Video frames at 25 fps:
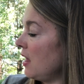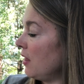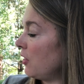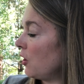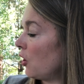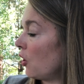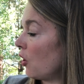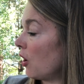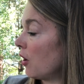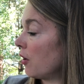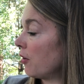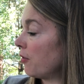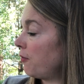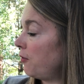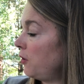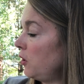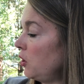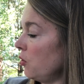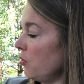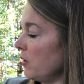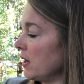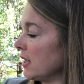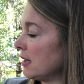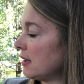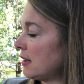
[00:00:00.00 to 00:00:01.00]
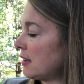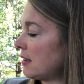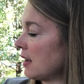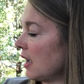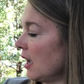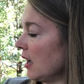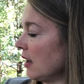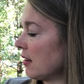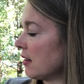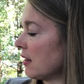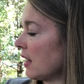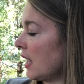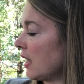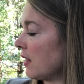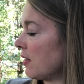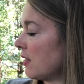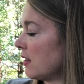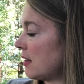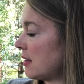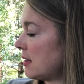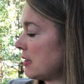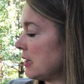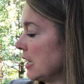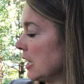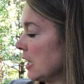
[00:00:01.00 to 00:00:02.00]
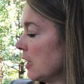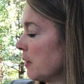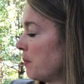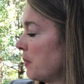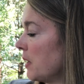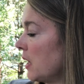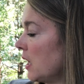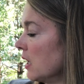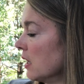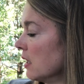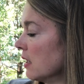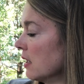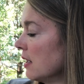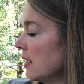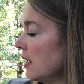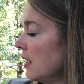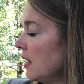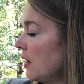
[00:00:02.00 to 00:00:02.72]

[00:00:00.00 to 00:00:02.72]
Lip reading: There are a few insects like the stink bug